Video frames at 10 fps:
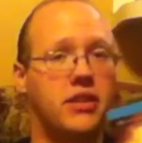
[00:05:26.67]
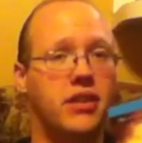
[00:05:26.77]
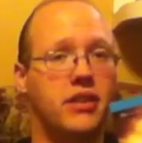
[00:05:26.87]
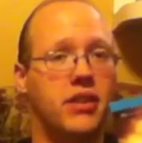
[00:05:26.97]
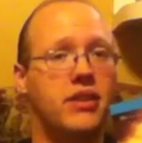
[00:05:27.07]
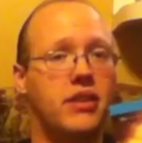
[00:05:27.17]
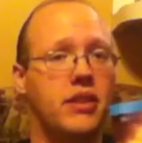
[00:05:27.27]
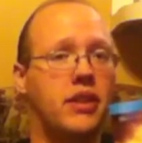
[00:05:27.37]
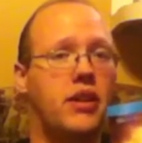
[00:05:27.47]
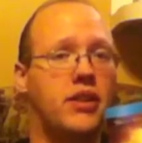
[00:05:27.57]
That's less than
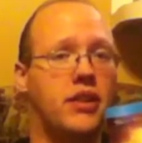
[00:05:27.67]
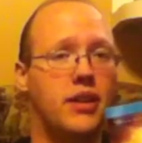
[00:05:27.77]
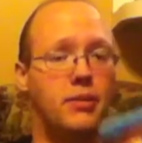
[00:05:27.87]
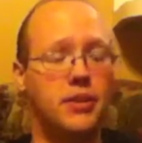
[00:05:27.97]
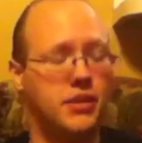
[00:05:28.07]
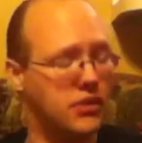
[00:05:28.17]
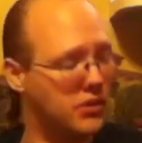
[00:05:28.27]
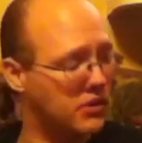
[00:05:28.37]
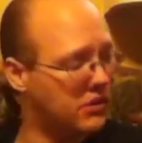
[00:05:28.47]
$1 an episode.